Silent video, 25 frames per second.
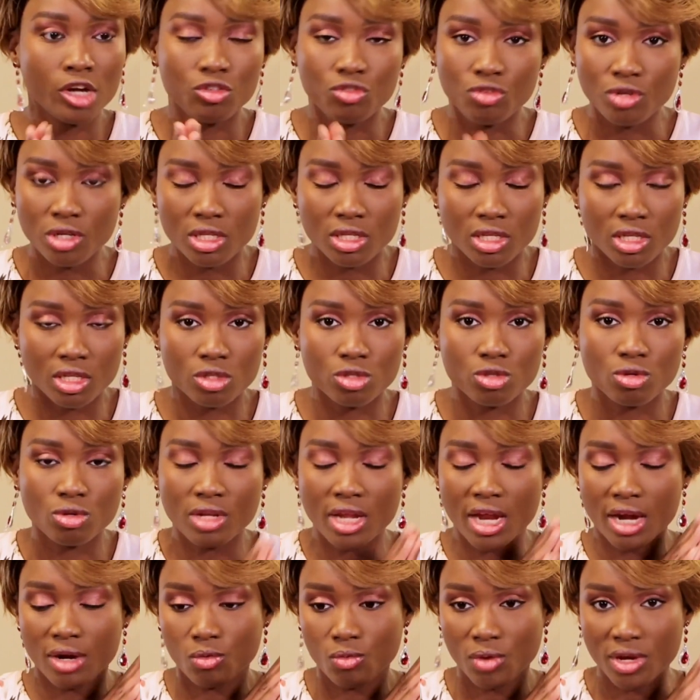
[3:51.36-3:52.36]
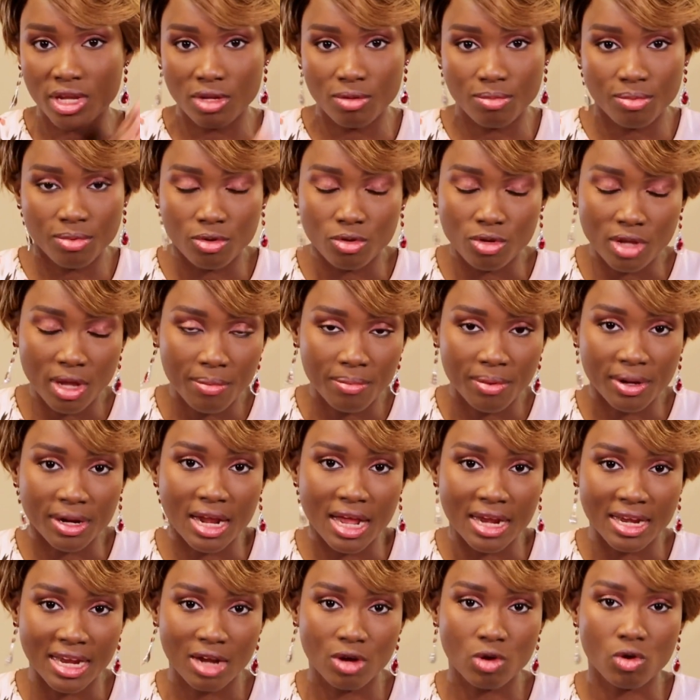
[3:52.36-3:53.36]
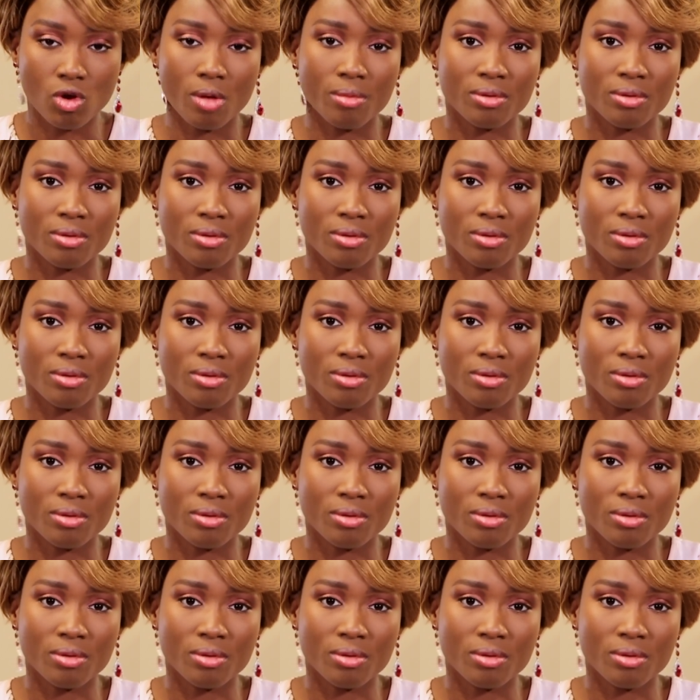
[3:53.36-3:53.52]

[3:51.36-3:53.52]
Treat it so that when you get pregnant, there are no